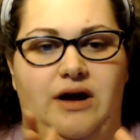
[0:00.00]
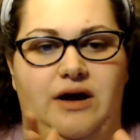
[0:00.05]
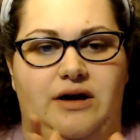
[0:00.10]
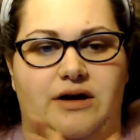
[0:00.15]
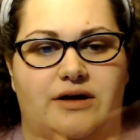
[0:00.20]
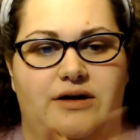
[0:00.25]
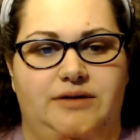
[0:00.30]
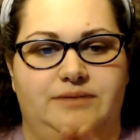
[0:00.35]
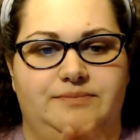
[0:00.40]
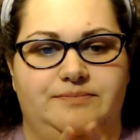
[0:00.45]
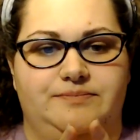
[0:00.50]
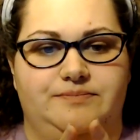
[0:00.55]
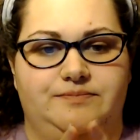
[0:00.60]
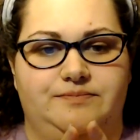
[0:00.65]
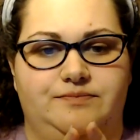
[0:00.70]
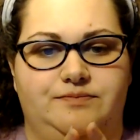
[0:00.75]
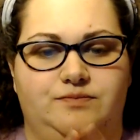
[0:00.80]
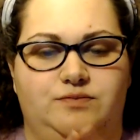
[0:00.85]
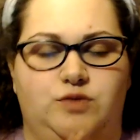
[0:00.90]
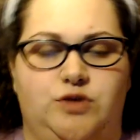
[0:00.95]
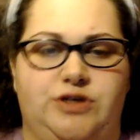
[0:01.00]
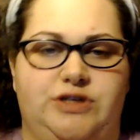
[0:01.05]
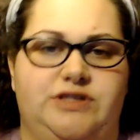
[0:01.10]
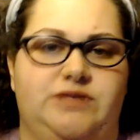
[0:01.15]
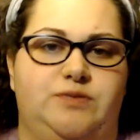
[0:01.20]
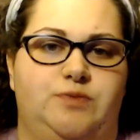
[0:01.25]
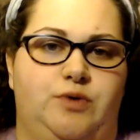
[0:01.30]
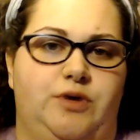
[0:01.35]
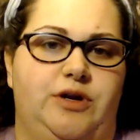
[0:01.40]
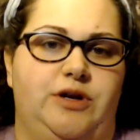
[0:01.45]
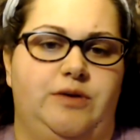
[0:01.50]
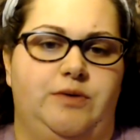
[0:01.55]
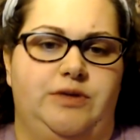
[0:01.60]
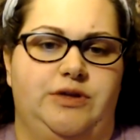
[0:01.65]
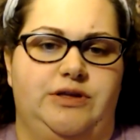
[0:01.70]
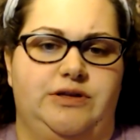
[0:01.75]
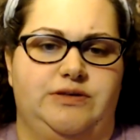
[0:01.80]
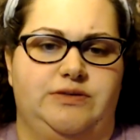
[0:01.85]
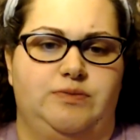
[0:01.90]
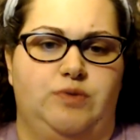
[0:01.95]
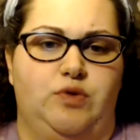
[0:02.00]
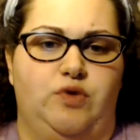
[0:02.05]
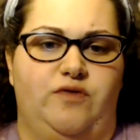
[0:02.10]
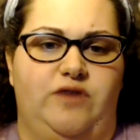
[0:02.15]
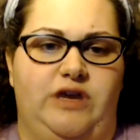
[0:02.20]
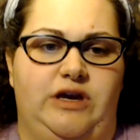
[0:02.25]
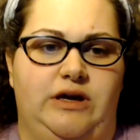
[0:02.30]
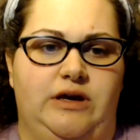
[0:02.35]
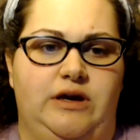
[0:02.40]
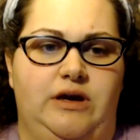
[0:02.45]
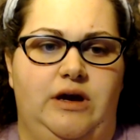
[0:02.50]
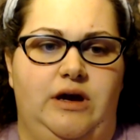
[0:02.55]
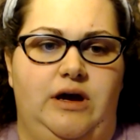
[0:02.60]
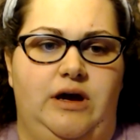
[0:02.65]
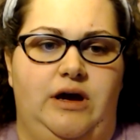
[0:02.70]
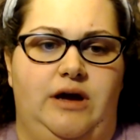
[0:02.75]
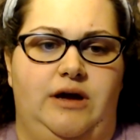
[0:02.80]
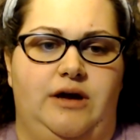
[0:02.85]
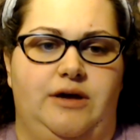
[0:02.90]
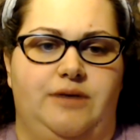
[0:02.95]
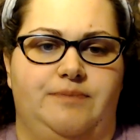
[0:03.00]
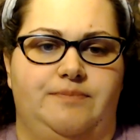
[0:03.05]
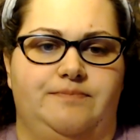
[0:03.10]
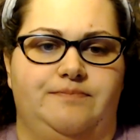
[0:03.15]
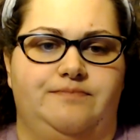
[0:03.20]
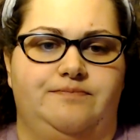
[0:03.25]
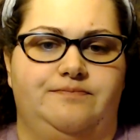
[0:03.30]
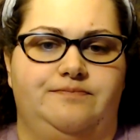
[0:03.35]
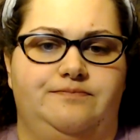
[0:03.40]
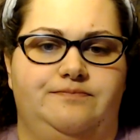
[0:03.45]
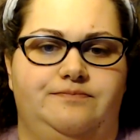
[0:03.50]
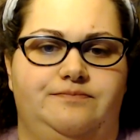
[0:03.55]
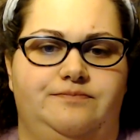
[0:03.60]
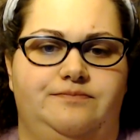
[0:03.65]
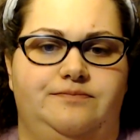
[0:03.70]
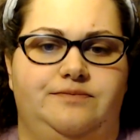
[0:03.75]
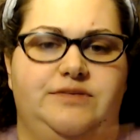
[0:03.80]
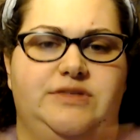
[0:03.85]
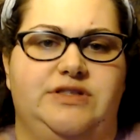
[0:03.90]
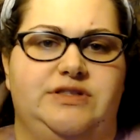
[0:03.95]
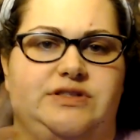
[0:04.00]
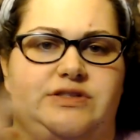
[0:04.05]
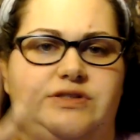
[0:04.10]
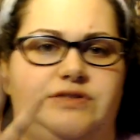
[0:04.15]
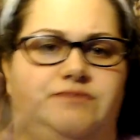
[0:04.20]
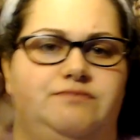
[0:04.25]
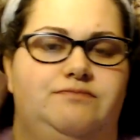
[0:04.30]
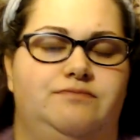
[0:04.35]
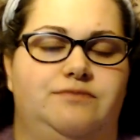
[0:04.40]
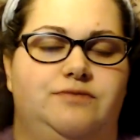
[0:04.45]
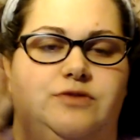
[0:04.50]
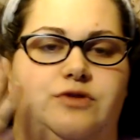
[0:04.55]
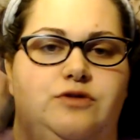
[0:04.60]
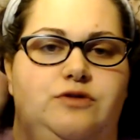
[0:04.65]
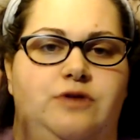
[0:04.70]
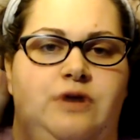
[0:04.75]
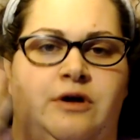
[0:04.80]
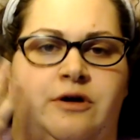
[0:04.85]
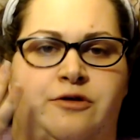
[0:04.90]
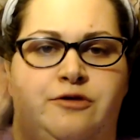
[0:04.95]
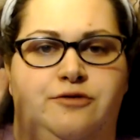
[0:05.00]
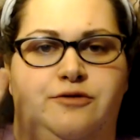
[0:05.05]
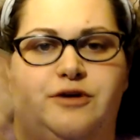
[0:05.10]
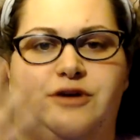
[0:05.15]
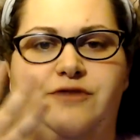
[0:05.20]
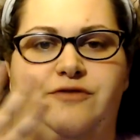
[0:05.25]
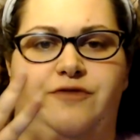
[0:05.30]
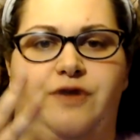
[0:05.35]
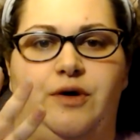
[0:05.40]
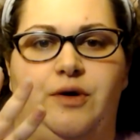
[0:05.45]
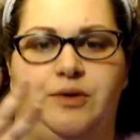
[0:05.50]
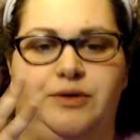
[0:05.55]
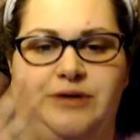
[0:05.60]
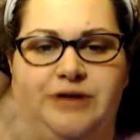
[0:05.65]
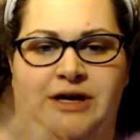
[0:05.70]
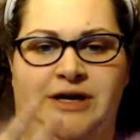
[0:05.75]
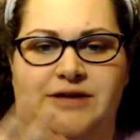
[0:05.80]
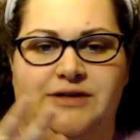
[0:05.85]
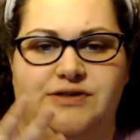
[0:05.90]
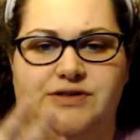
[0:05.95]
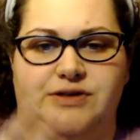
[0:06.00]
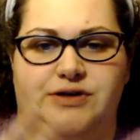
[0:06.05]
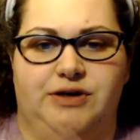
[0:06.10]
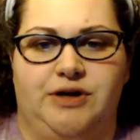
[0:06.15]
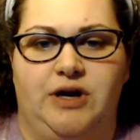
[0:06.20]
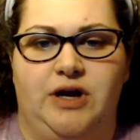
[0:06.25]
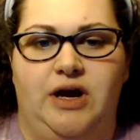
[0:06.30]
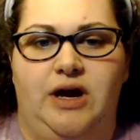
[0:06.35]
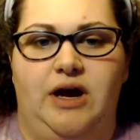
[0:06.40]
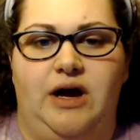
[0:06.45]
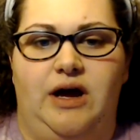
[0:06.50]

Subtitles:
were disappointed with this movie. This is a threefold answer.